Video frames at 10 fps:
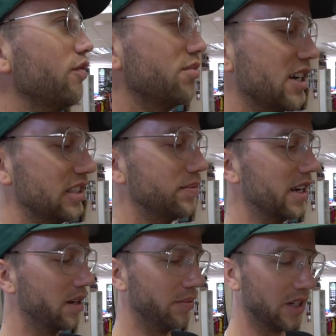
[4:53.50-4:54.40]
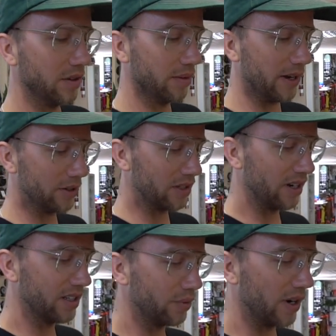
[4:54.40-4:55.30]
different brands make them, including
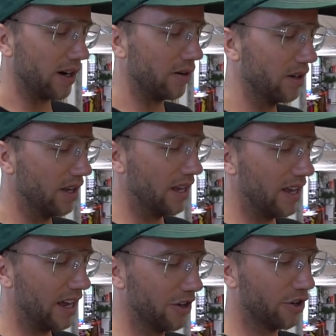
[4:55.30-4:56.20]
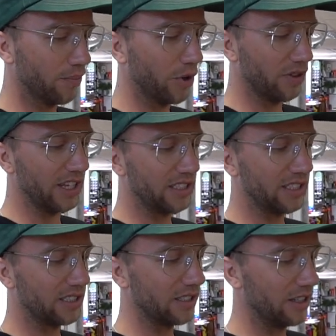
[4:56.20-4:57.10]
Powerslide as well. And you can put
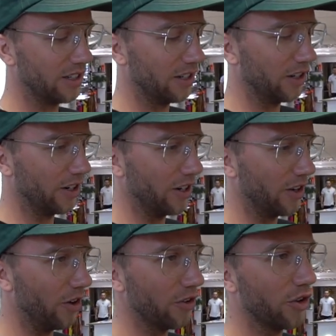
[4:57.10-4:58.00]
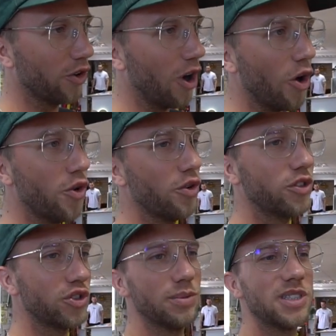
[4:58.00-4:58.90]
this on your own
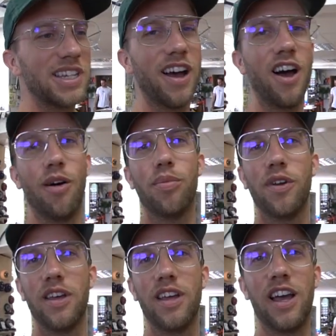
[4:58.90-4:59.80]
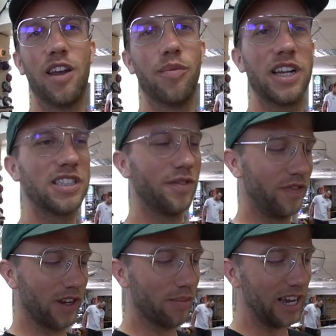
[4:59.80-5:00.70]
dream setup and make
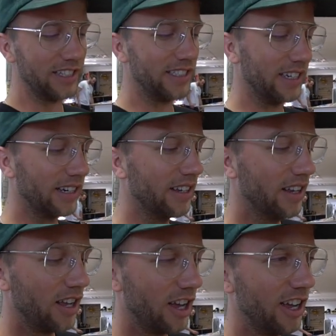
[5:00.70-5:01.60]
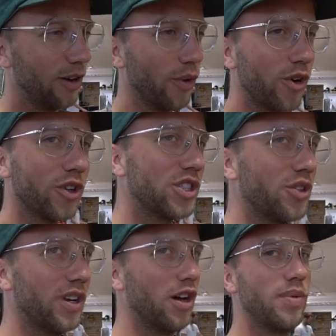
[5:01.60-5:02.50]
something amazing. It will
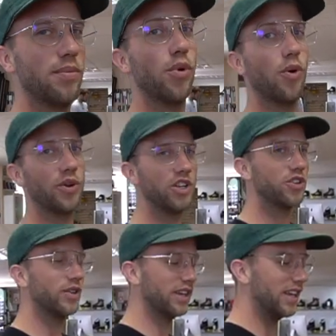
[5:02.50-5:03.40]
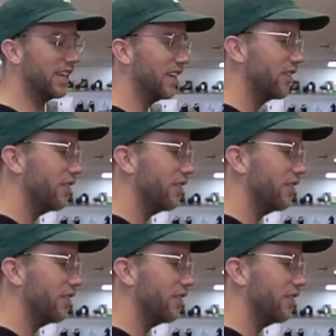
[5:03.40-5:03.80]
cost you a little bit more when you do it like that